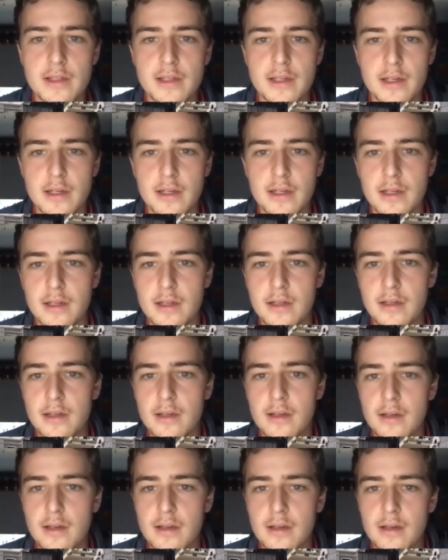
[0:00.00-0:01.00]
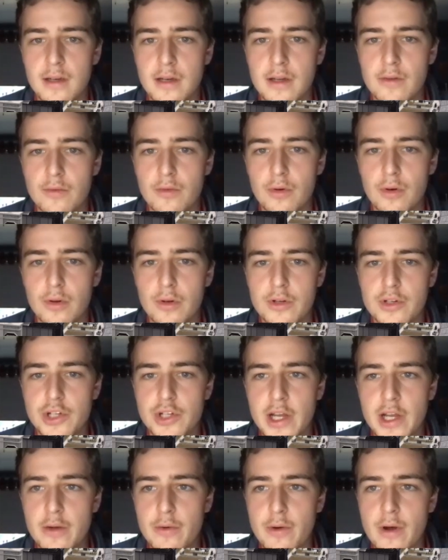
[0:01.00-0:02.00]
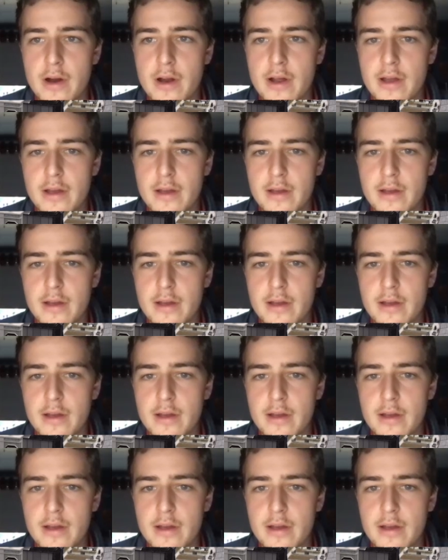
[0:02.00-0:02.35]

to enroll in January?